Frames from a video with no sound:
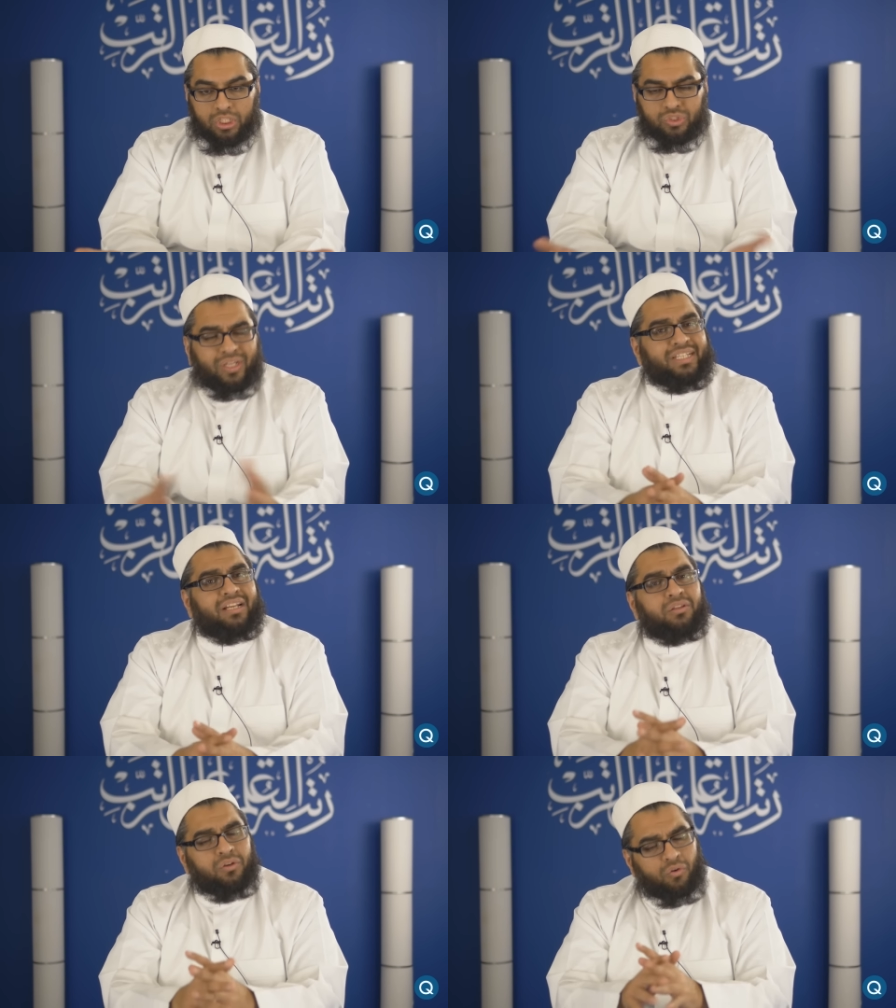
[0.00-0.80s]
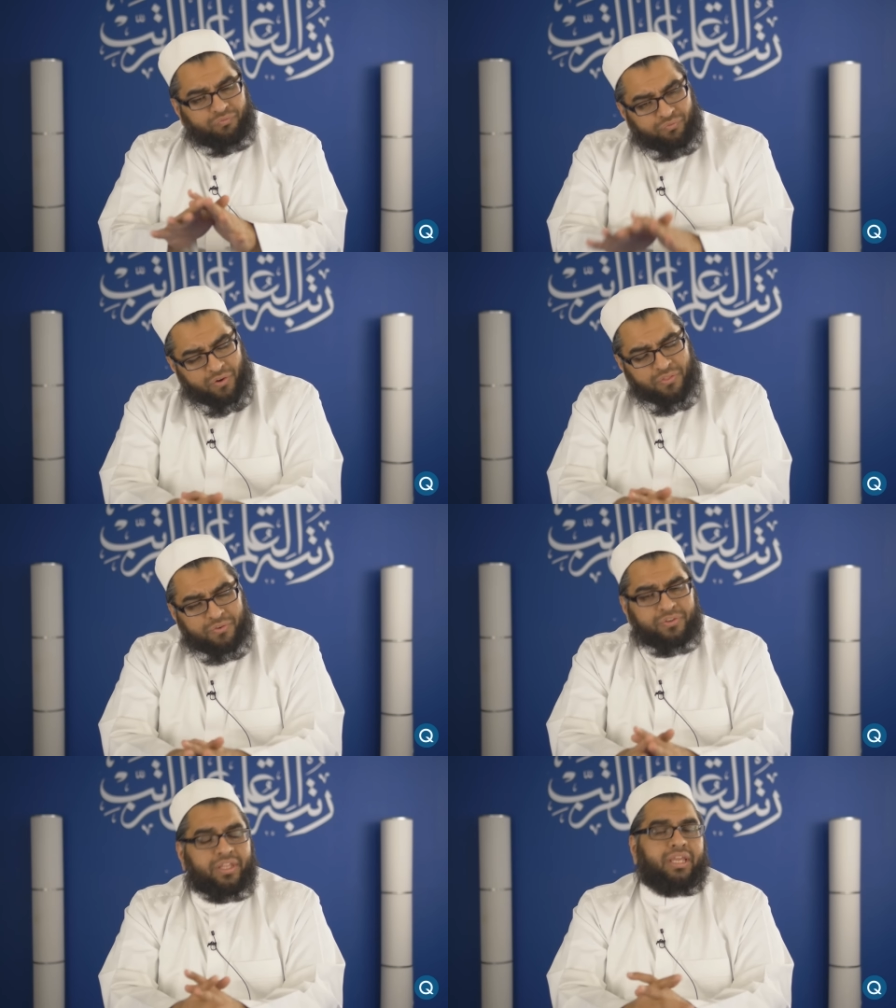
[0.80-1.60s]
So I did a little
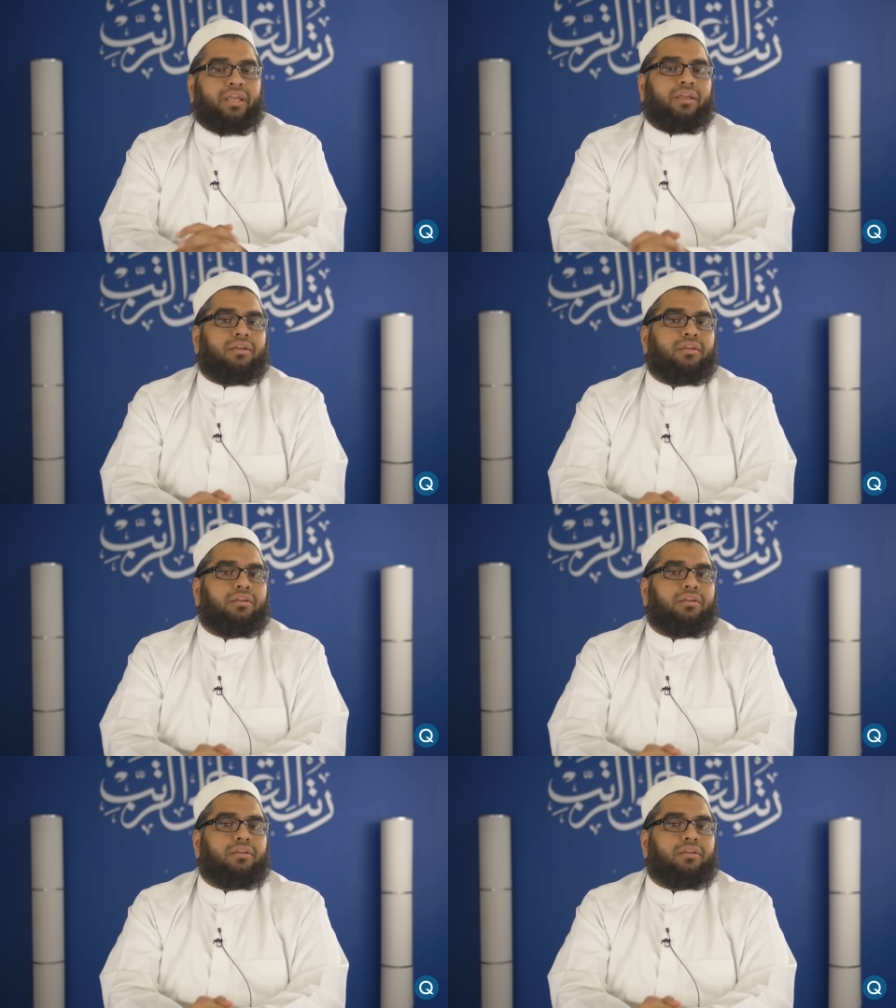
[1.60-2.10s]
further digging